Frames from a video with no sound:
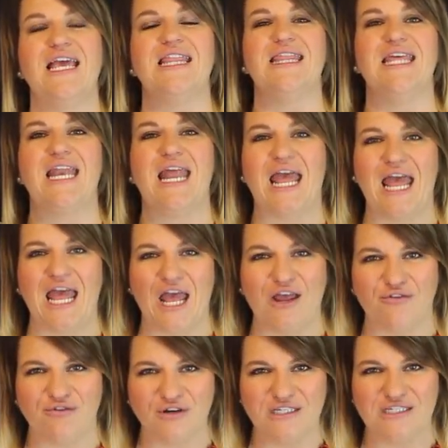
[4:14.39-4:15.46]
then
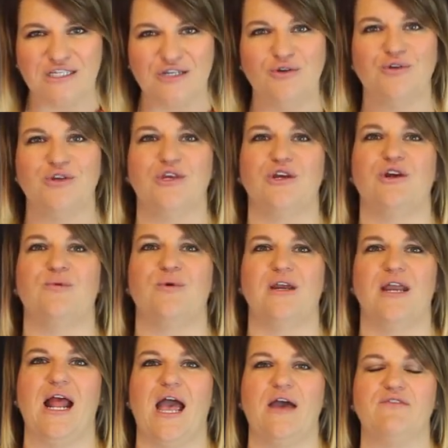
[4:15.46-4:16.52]
every single year we're
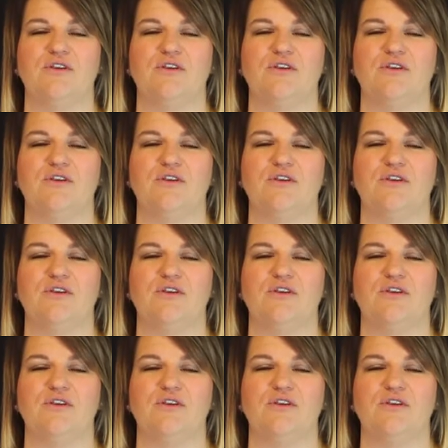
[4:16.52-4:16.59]
going to have